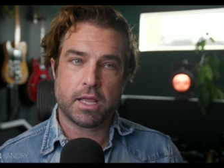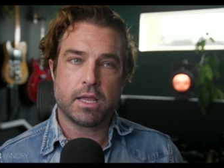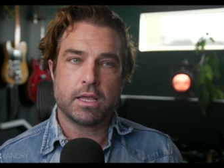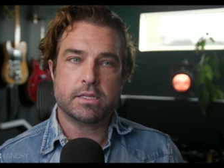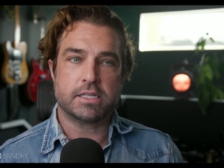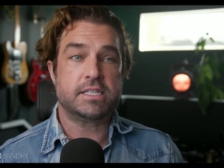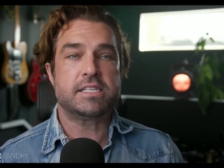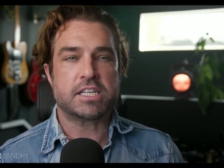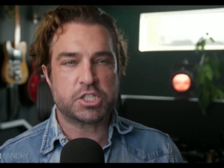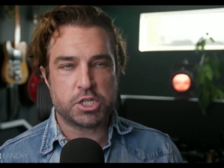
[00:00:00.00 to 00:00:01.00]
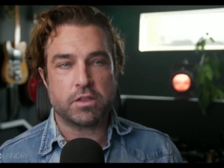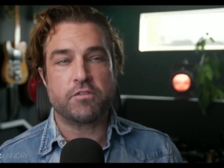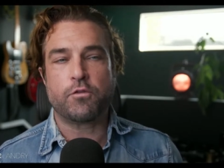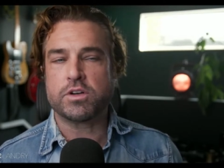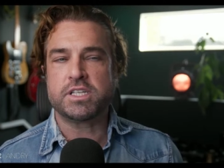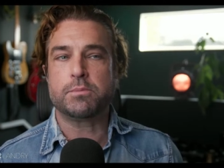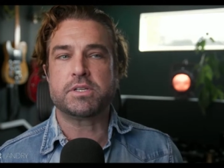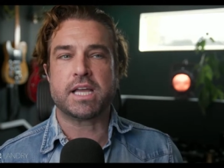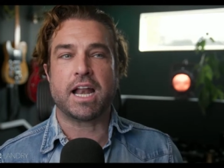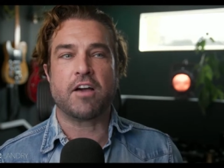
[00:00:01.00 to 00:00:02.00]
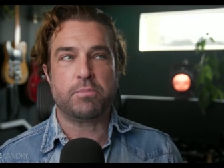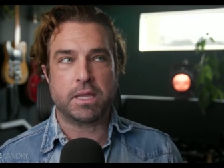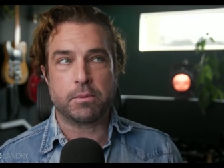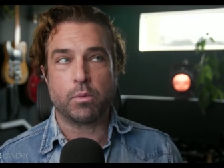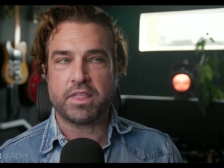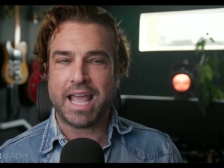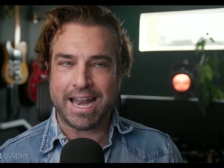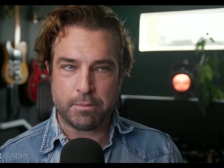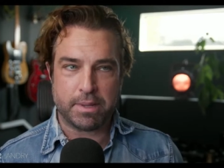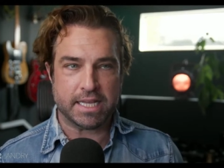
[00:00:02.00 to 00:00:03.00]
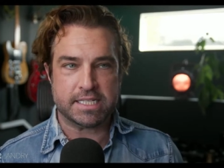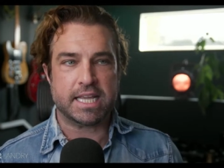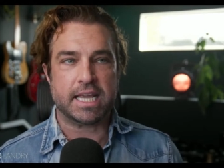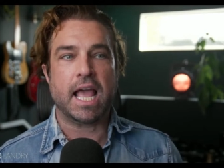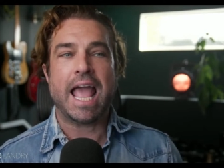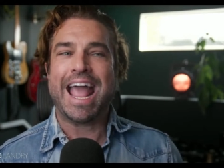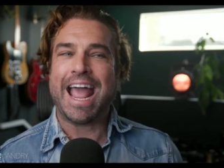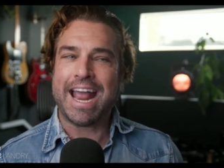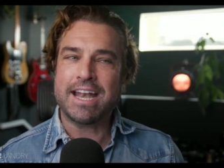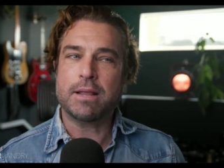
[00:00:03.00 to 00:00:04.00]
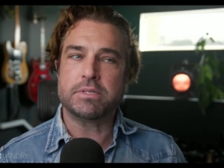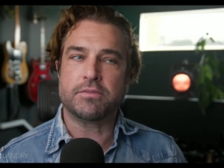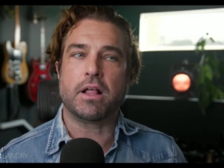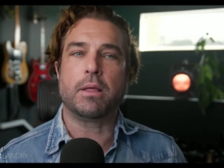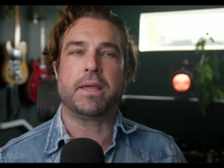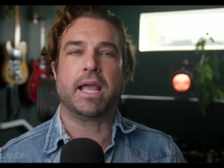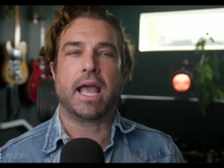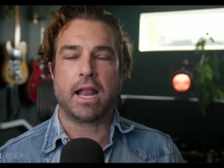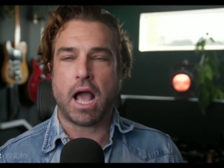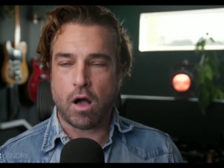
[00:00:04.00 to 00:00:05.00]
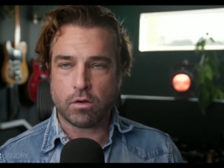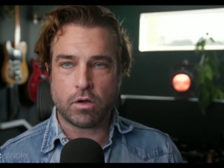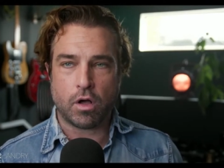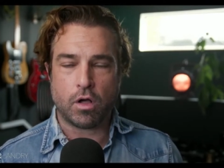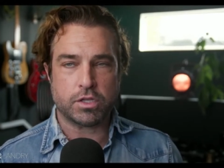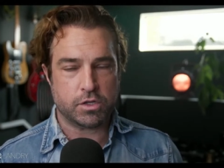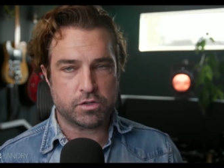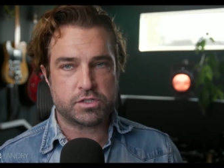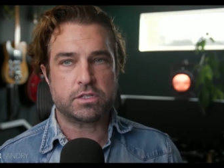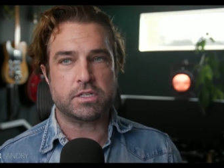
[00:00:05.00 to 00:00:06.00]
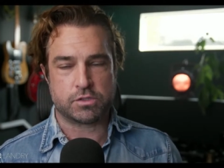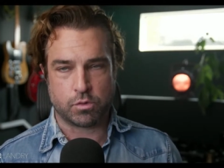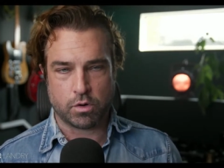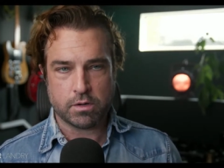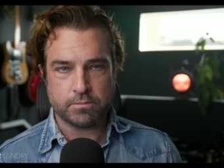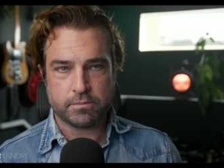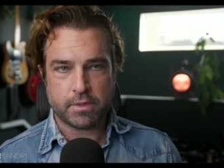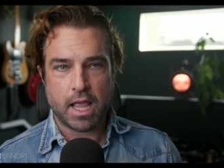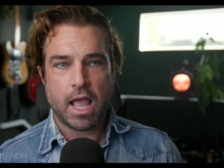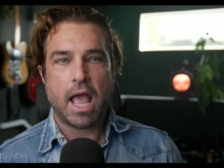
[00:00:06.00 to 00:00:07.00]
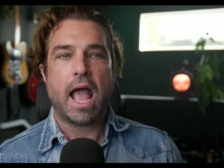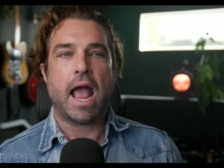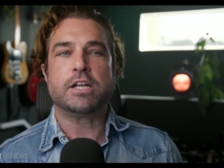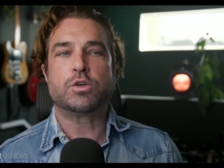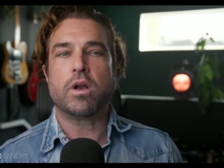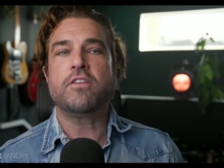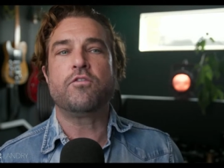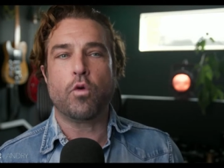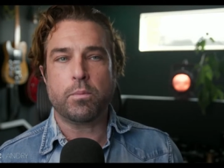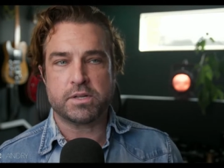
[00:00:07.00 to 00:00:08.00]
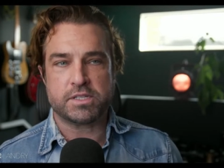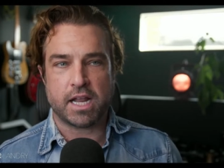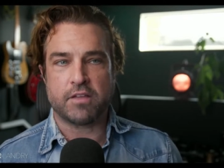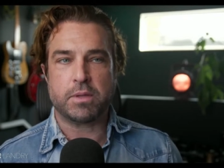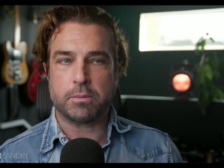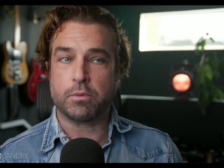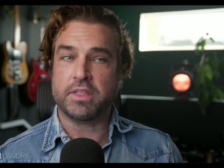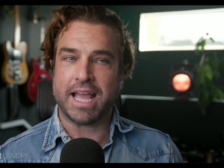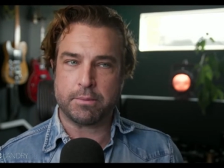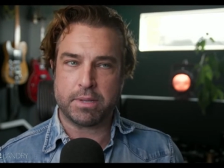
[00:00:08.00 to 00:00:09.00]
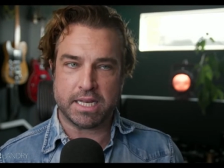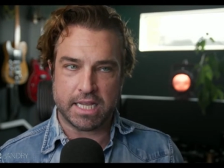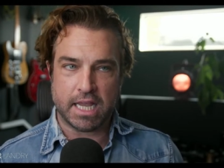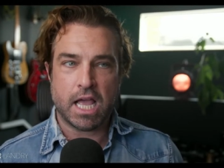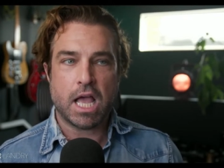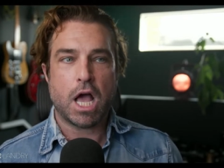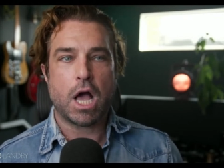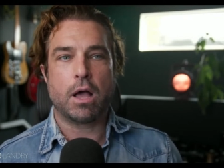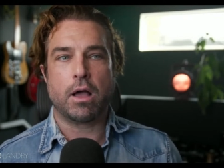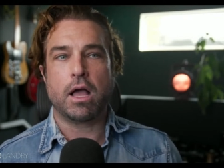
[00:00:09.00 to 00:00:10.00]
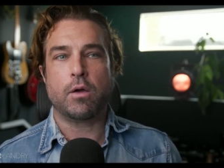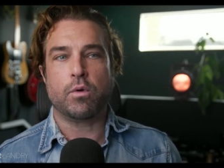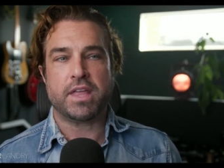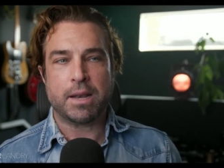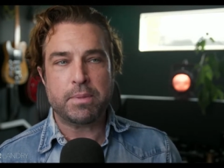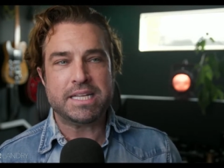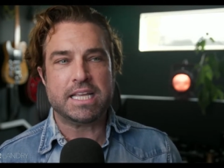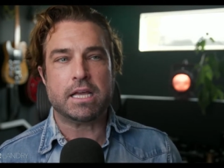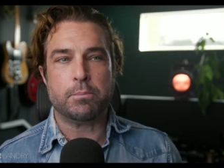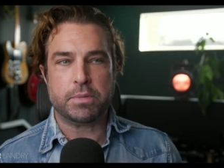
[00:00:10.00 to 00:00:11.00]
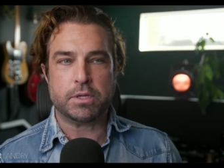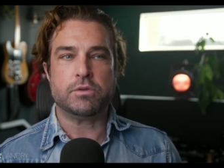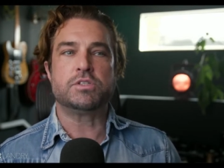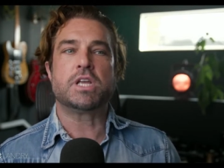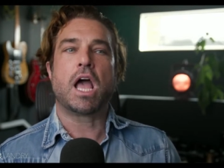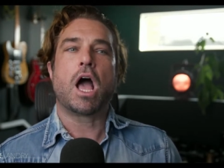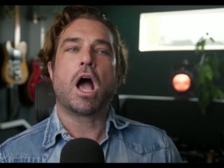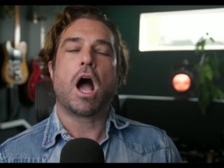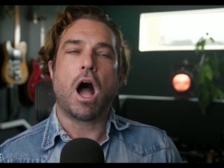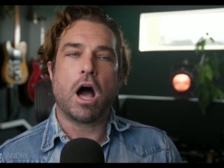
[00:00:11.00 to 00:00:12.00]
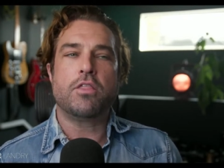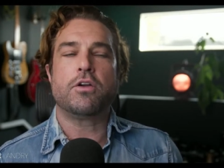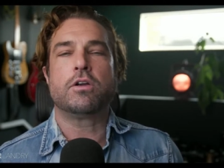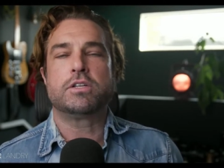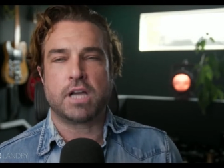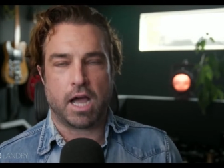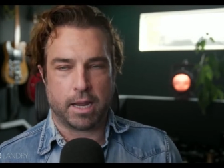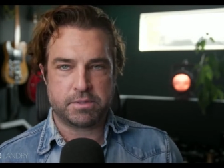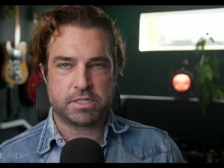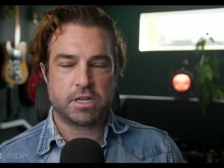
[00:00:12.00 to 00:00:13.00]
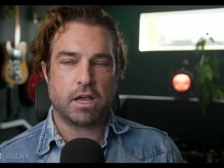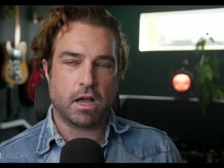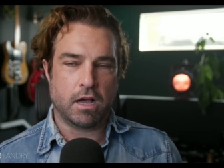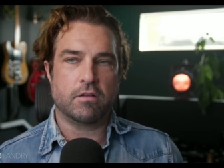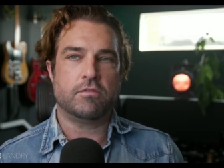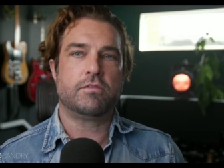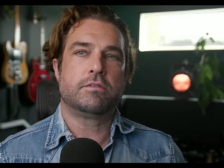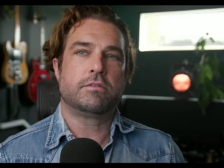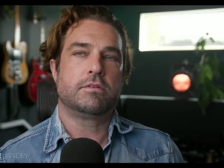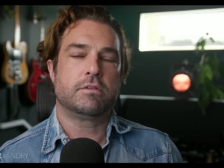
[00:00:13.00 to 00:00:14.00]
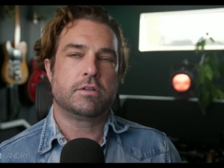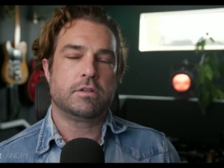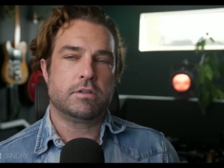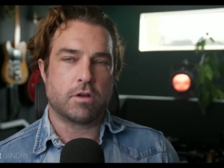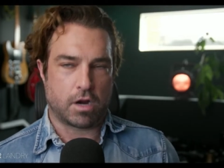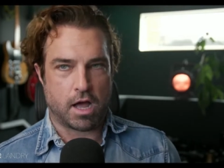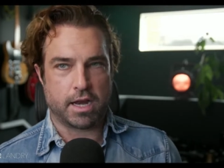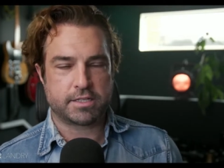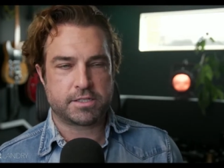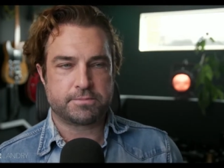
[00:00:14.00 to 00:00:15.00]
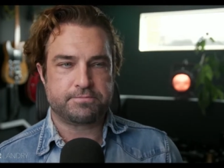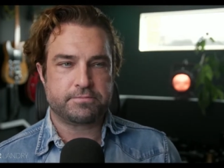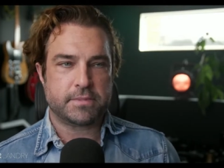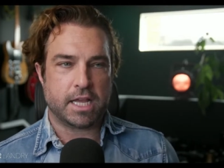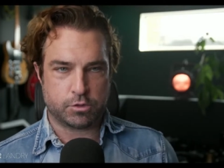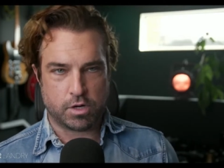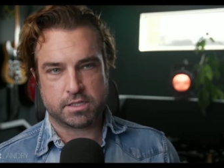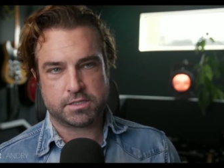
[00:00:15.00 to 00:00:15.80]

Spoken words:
Statistics show that 14% of people with NPD end up developing an alcohol use disorder, and 24% of people with NPD abuse other types of narcotics and drugs.